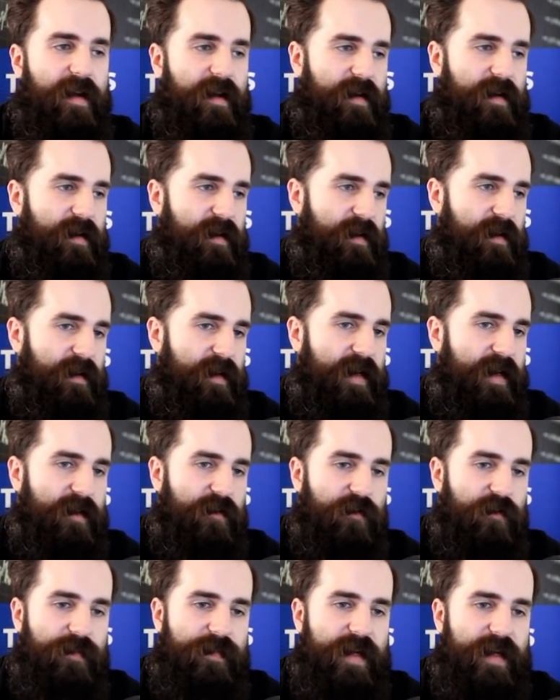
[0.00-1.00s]
It
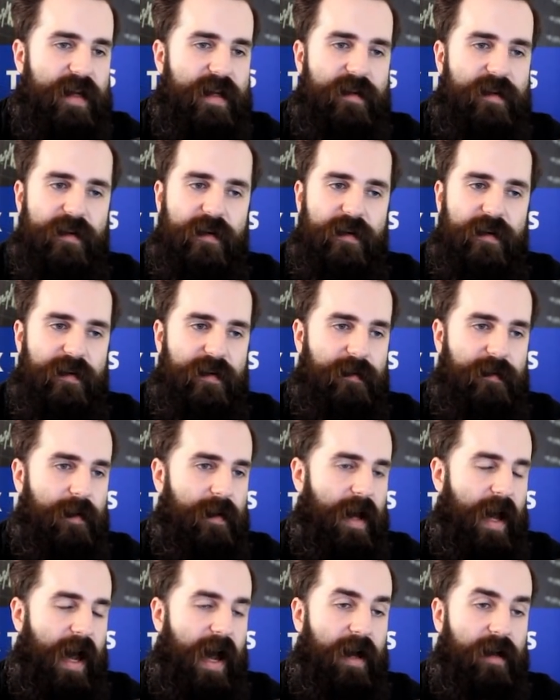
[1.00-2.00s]
could be the
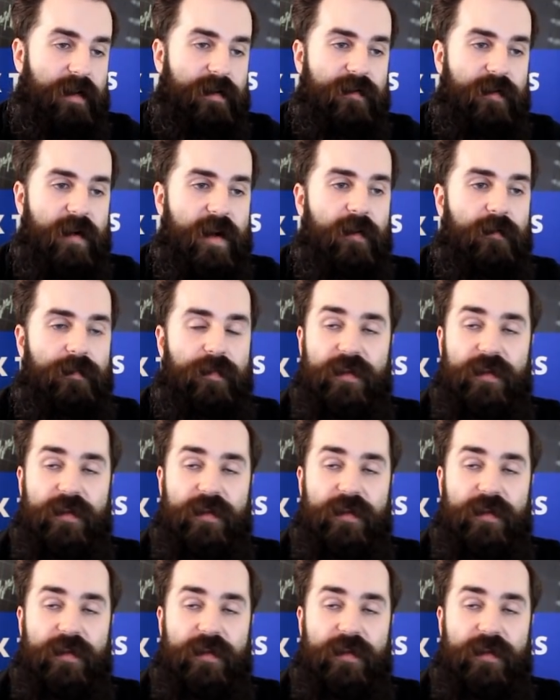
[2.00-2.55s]
unreal